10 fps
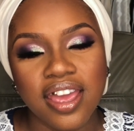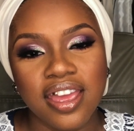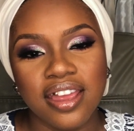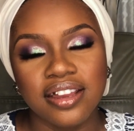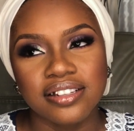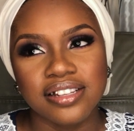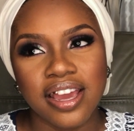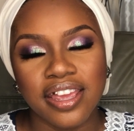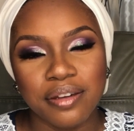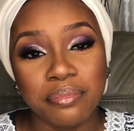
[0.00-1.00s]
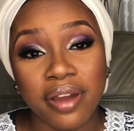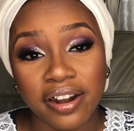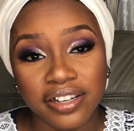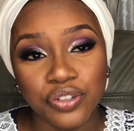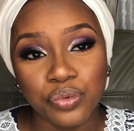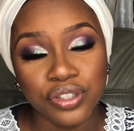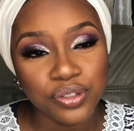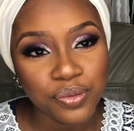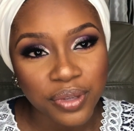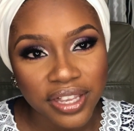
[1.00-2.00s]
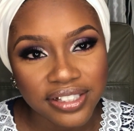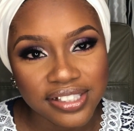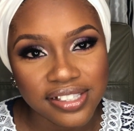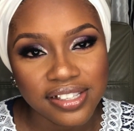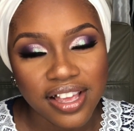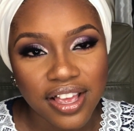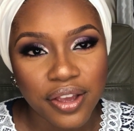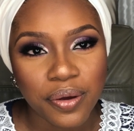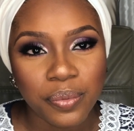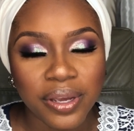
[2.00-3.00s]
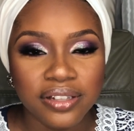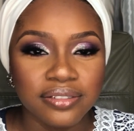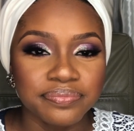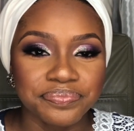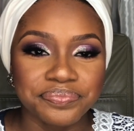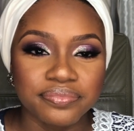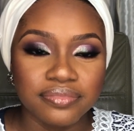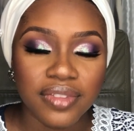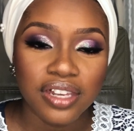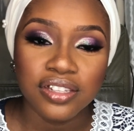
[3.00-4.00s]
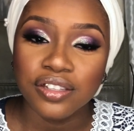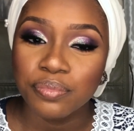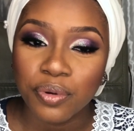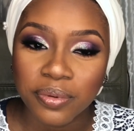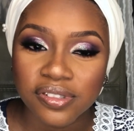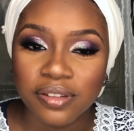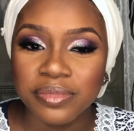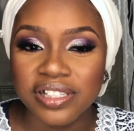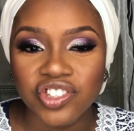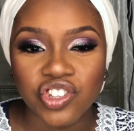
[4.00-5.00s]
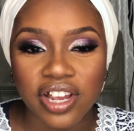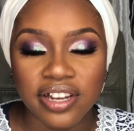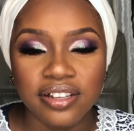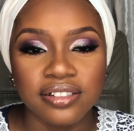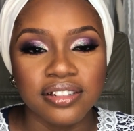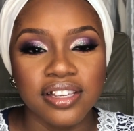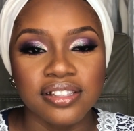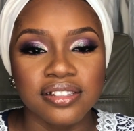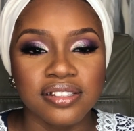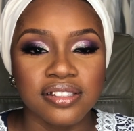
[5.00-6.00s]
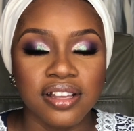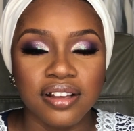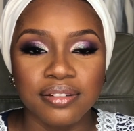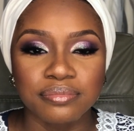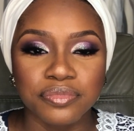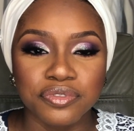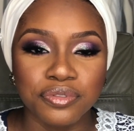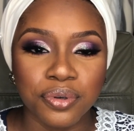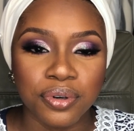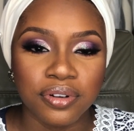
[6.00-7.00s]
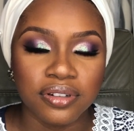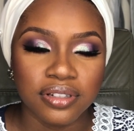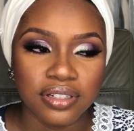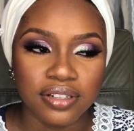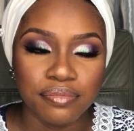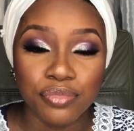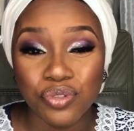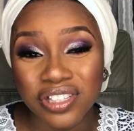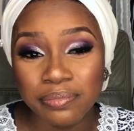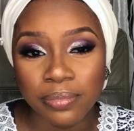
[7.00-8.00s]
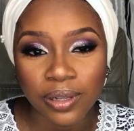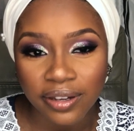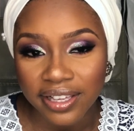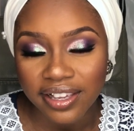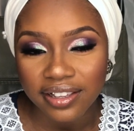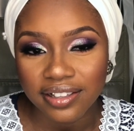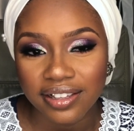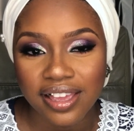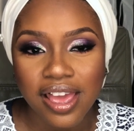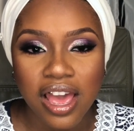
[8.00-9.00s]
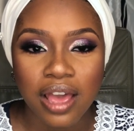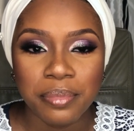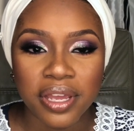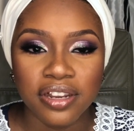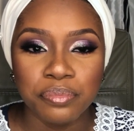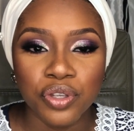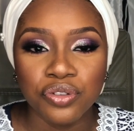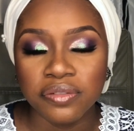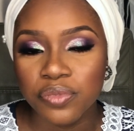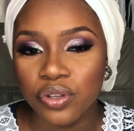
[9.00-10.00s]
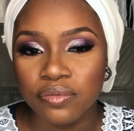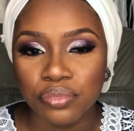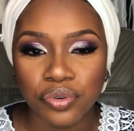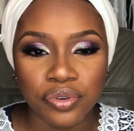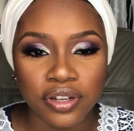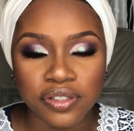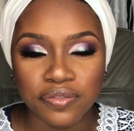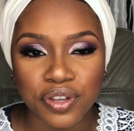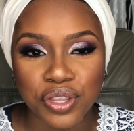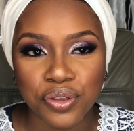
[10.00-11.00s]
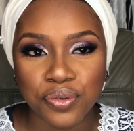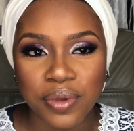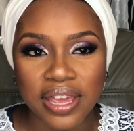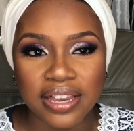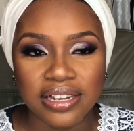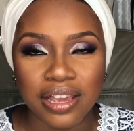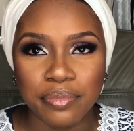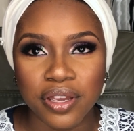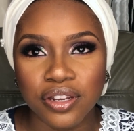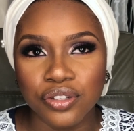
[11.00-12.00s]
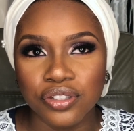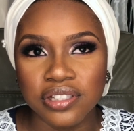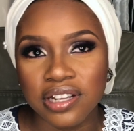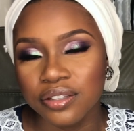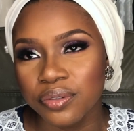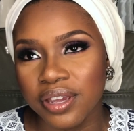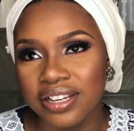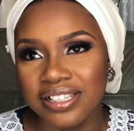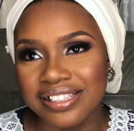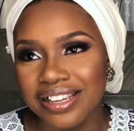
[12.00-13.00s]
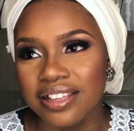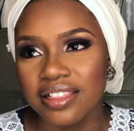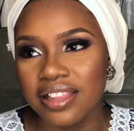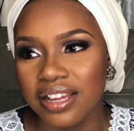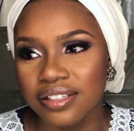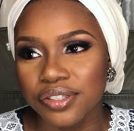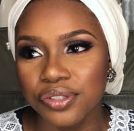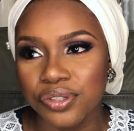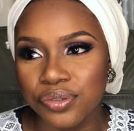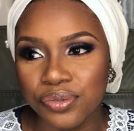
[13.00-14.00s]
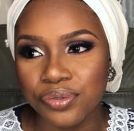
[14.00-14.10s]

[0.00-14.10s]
and I am married with 2 kids. Well, the purpose of this channel is for beauty blogging. I'm gonna be reviewing products for you, and I'm gonna tell you anything that do